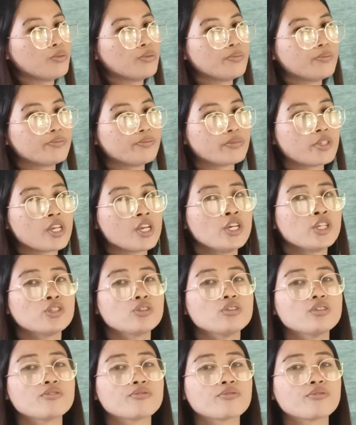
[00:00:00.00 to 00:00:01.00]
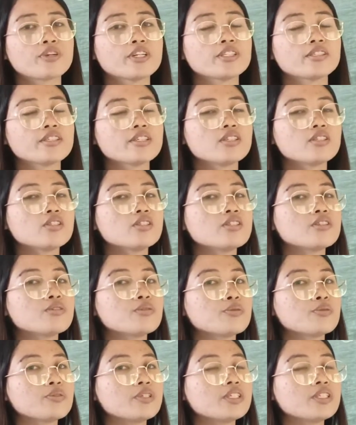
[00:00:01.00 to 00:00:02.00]
So the first thing to
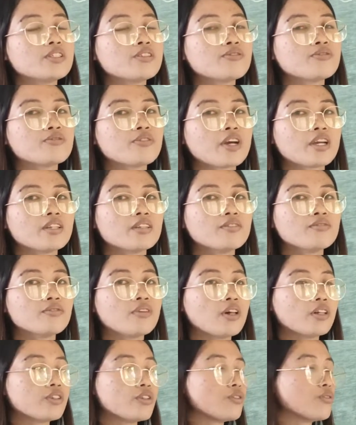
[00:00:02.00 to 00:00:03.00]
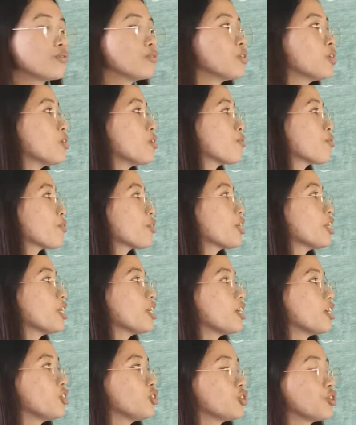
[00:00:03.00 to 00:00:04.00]
do is to find the value for
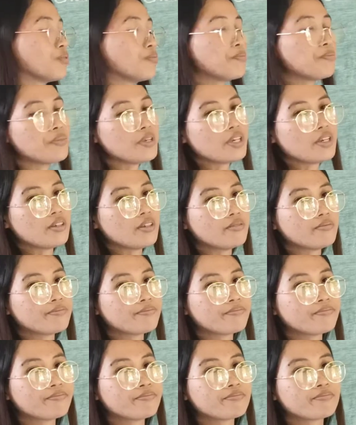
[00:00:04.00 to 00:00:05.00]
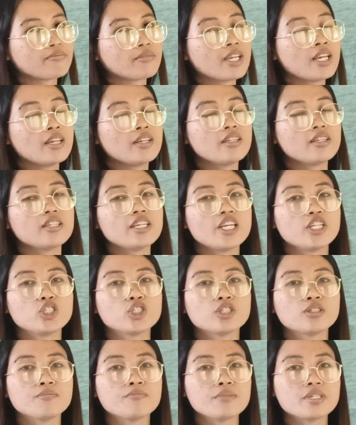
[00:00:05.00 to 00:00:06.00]
negation P.
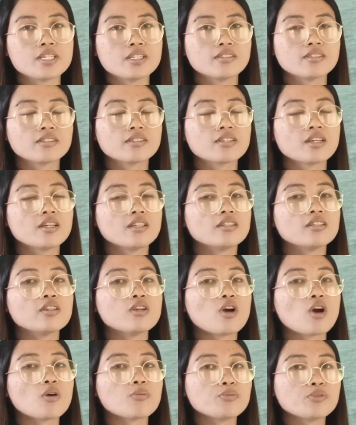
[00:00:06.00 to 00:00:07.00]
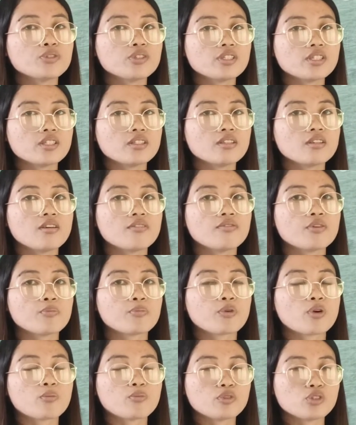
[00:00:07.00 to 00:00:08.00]
Negation means the opposite of a
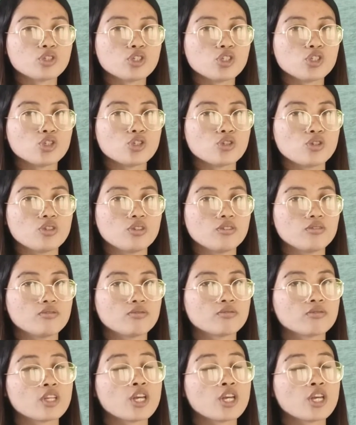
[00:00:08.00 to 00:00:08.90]
proposition.